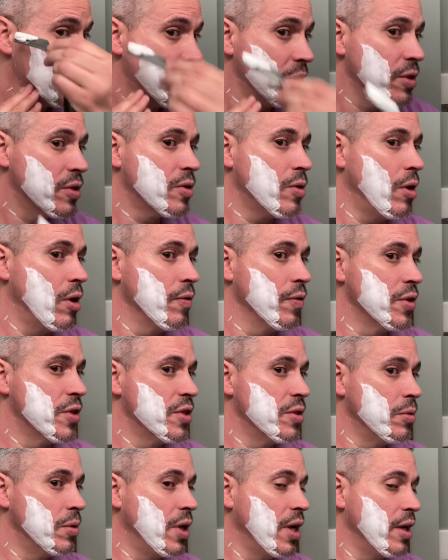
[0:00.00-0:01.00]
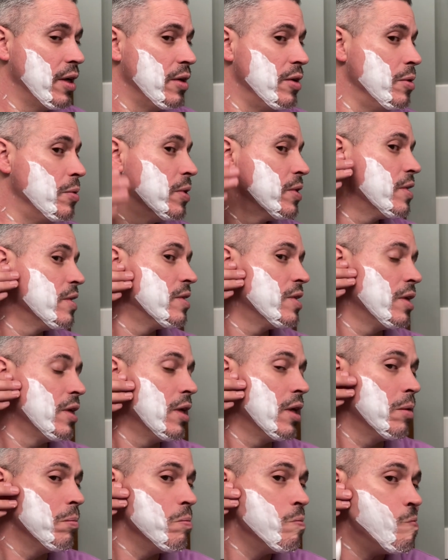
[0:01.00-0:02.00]
because Carve is still kind of new at the
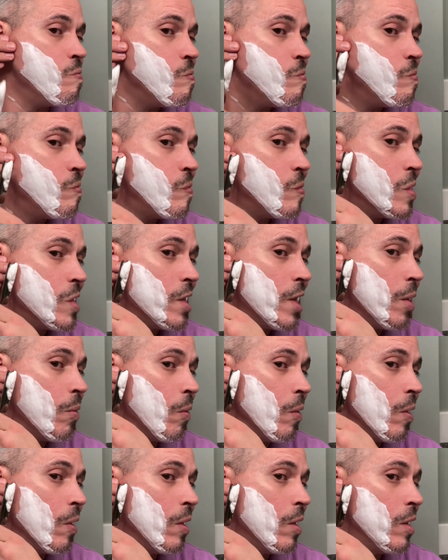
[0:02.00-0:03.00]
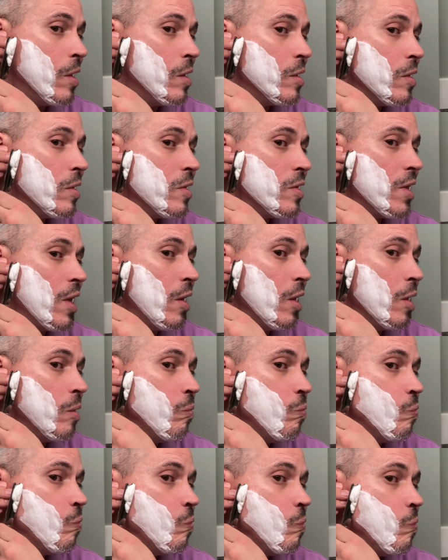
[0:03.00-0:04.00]
time. They were uh, selling.